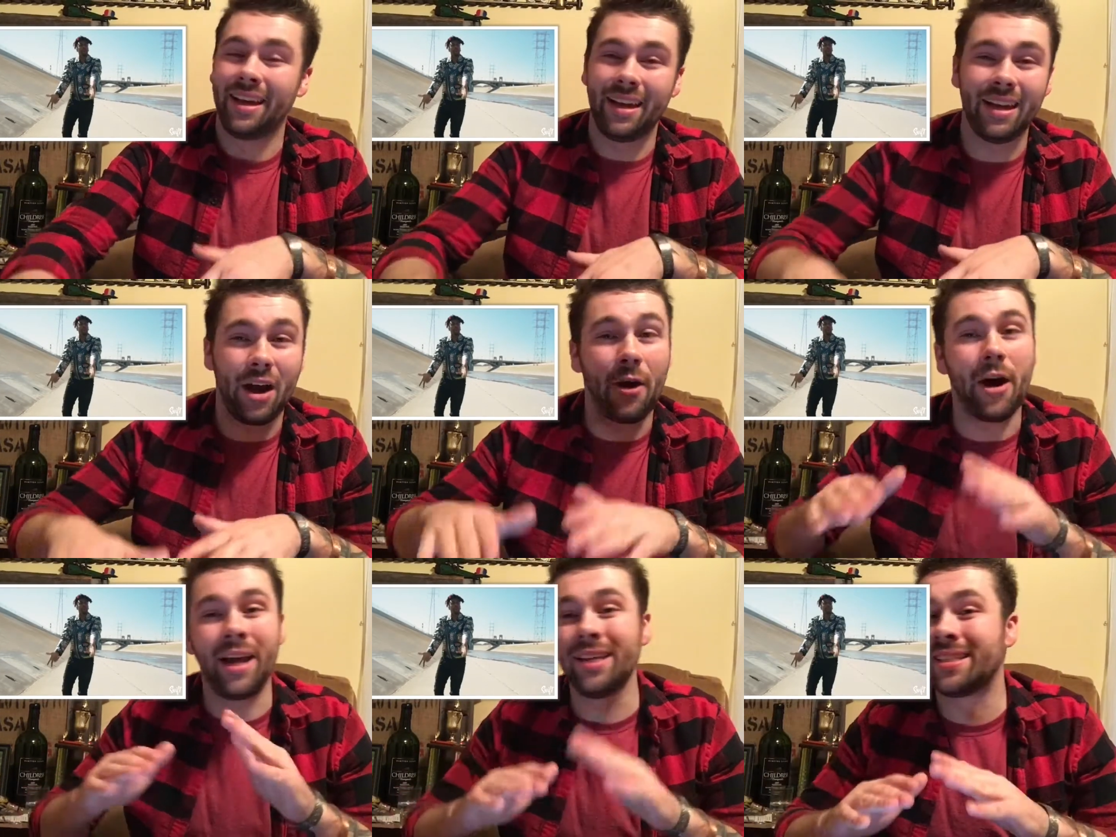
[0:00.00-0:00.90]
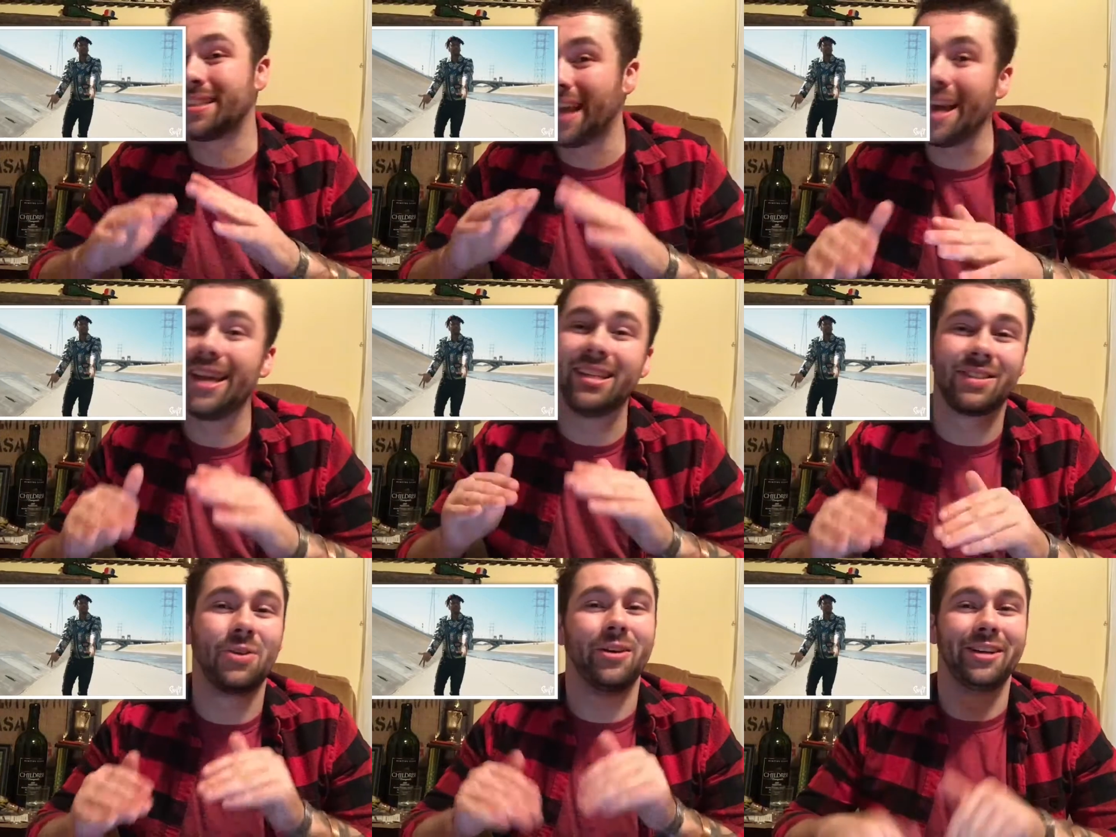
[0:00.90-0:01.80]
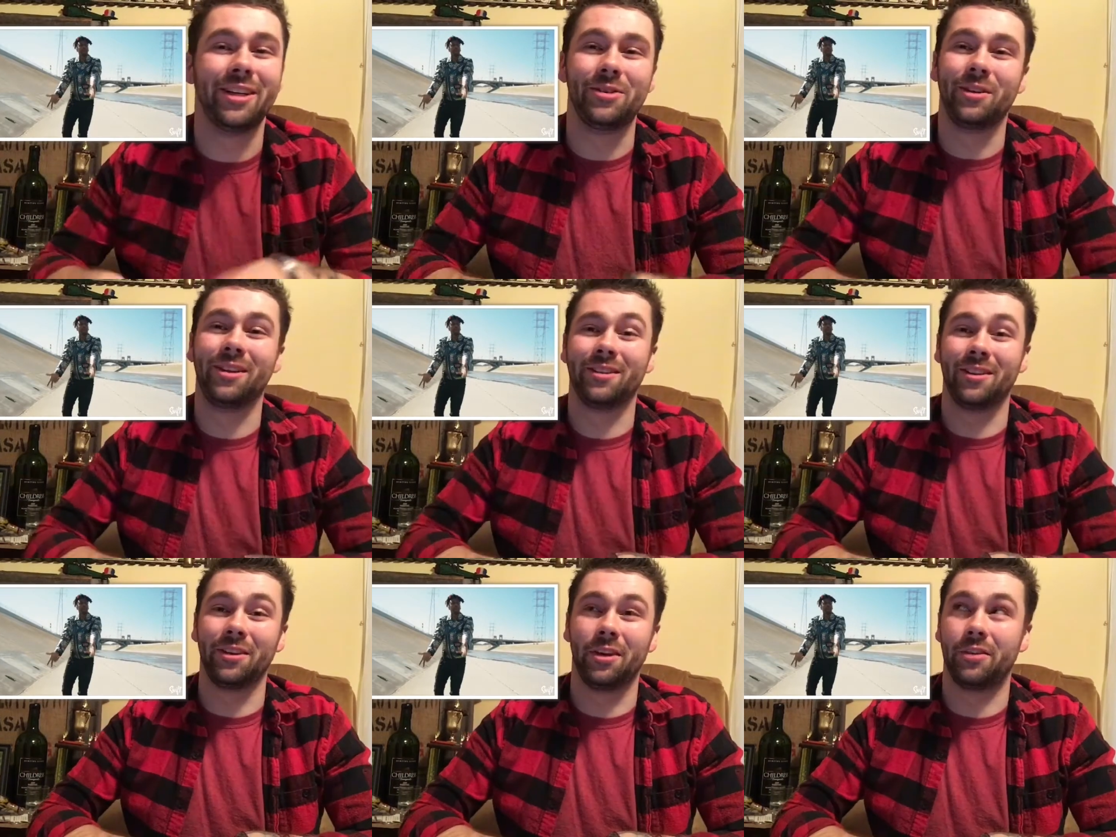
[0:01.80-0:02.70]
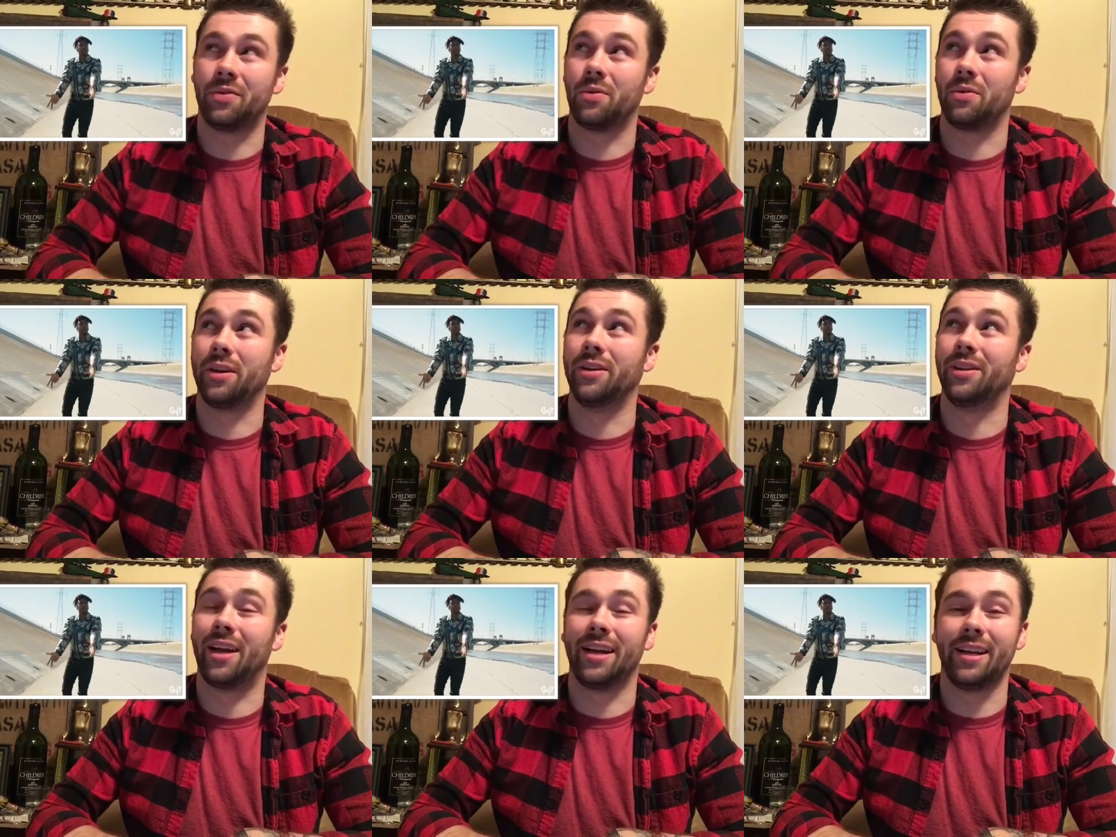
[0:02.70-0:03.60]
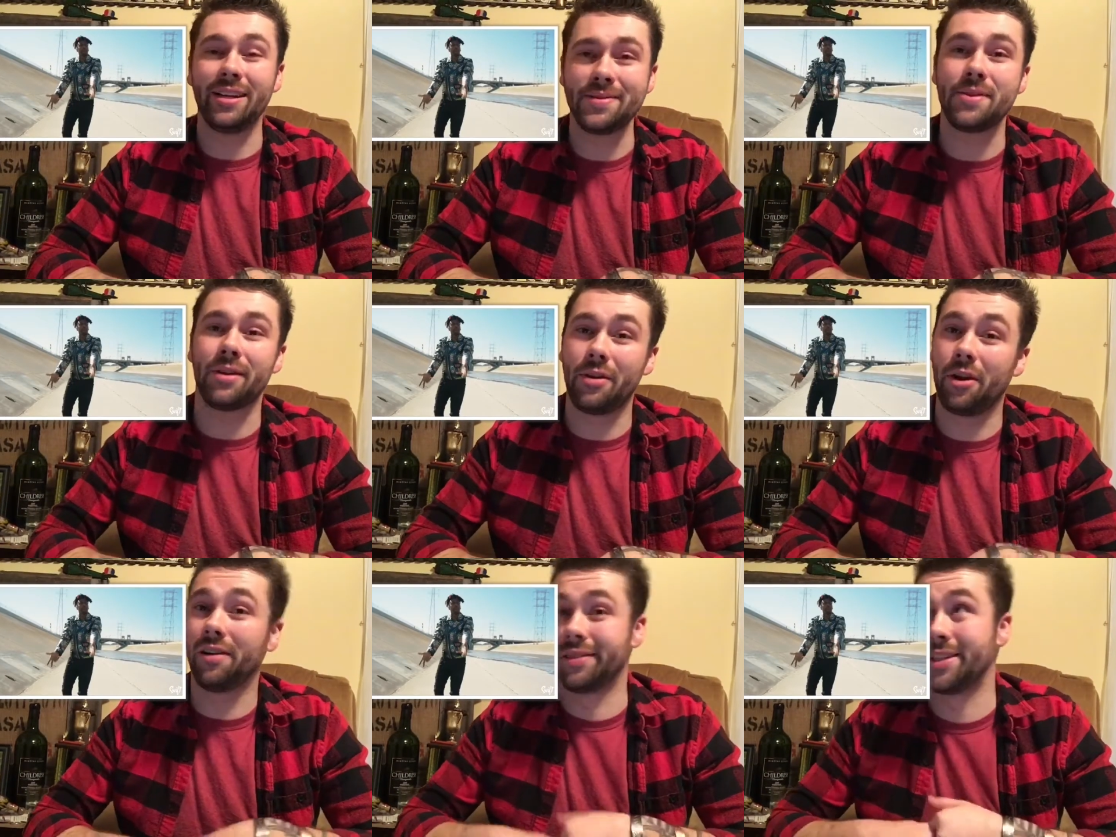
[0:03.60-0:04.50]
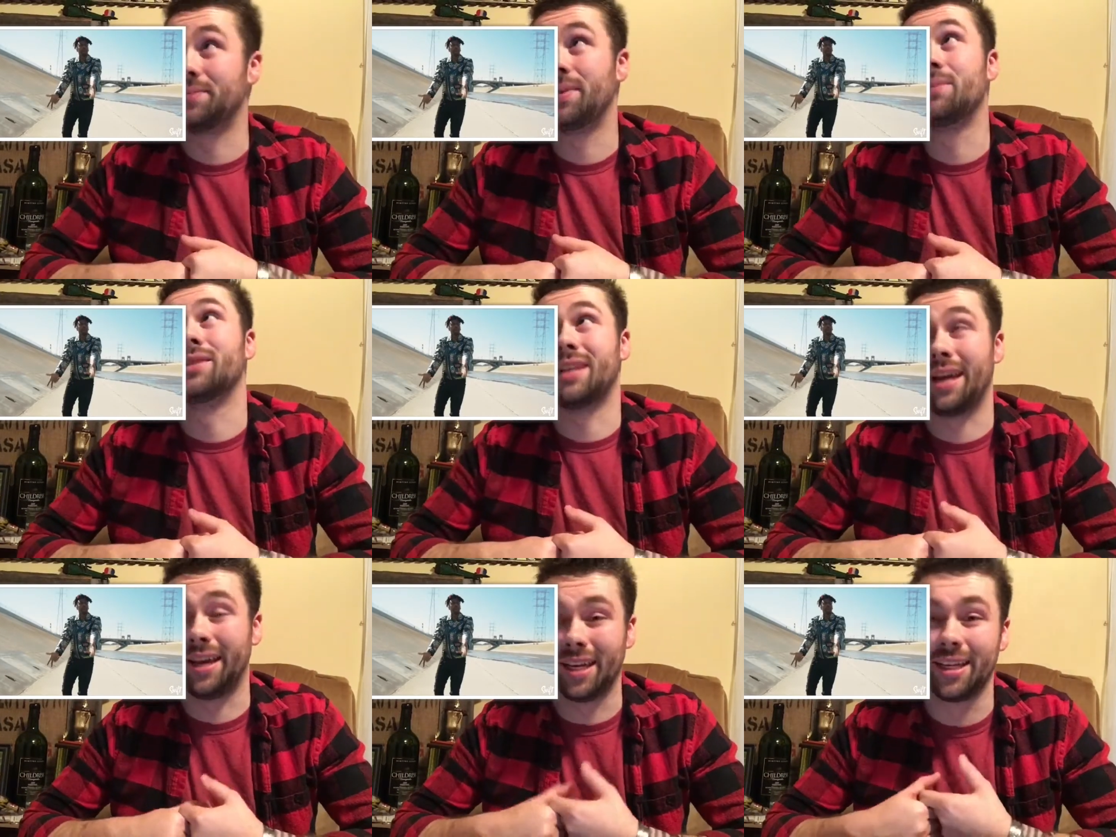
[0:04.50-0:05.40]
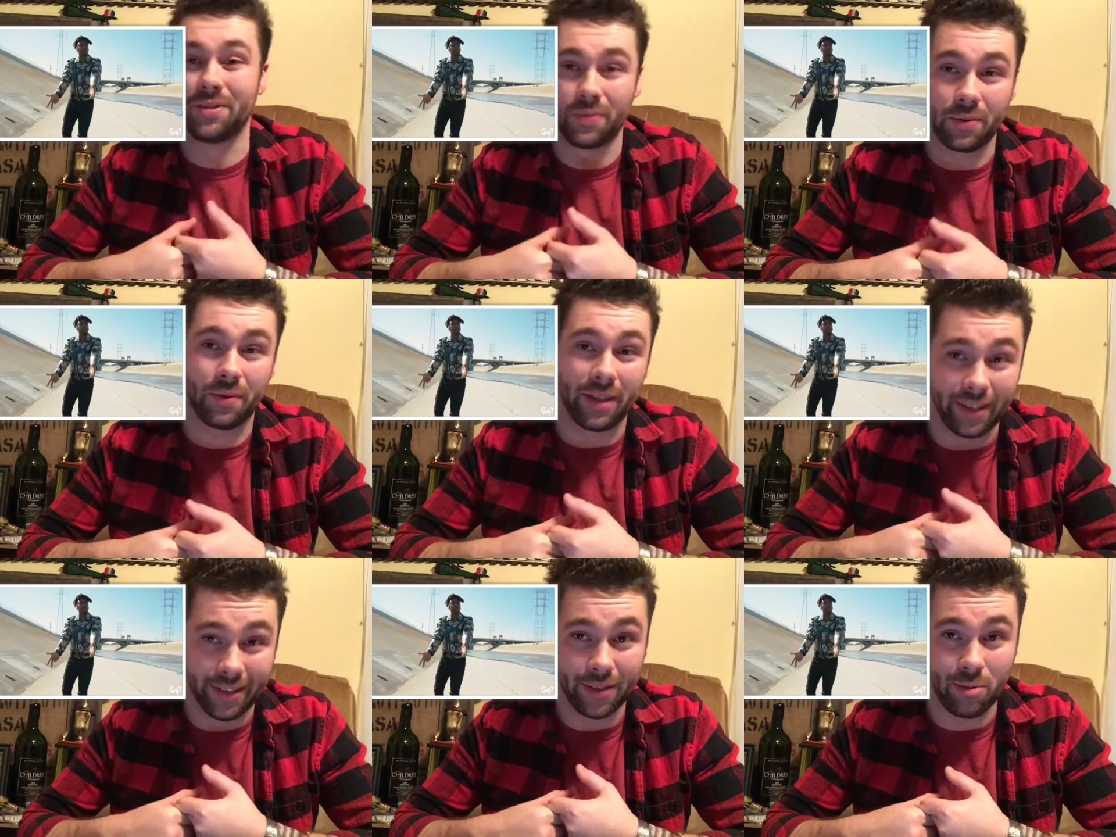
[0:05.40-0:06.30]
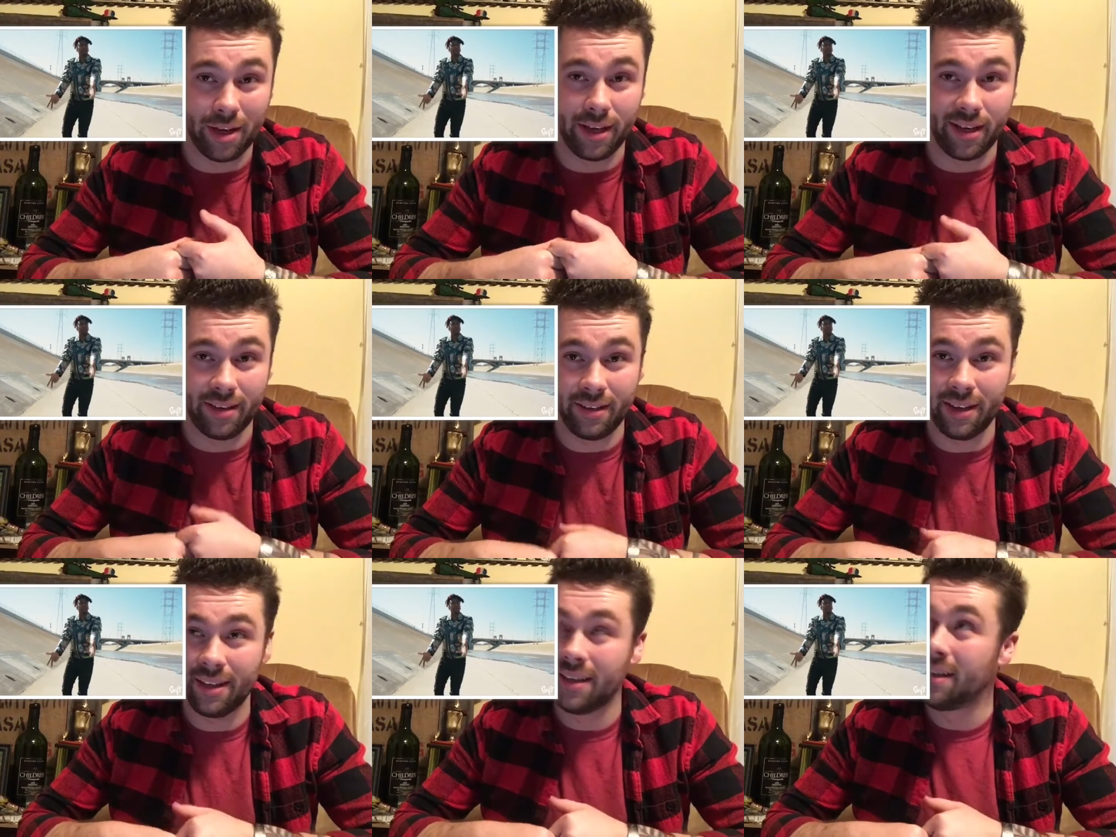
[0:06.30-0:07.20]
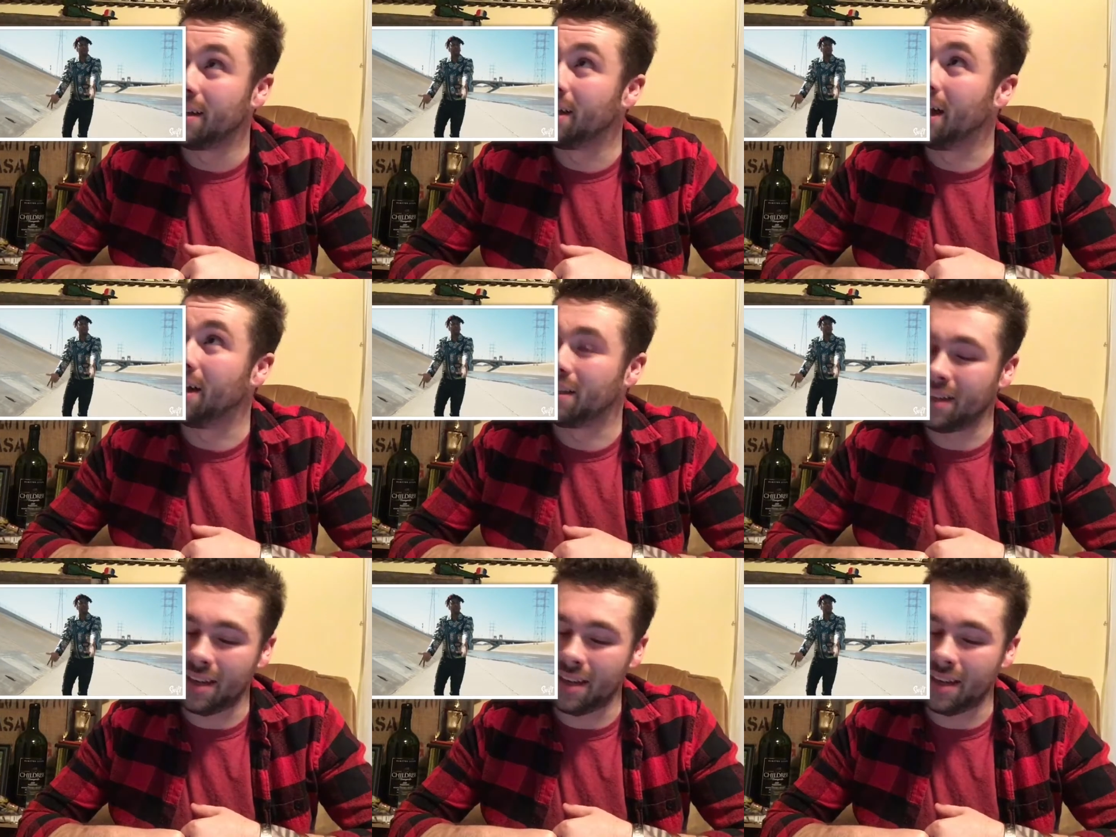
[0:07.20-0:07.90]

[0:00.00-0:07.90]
He uh, he stays going deep with his lyrics for real. Like that shit'll go over some people's heads for real, man. Uh,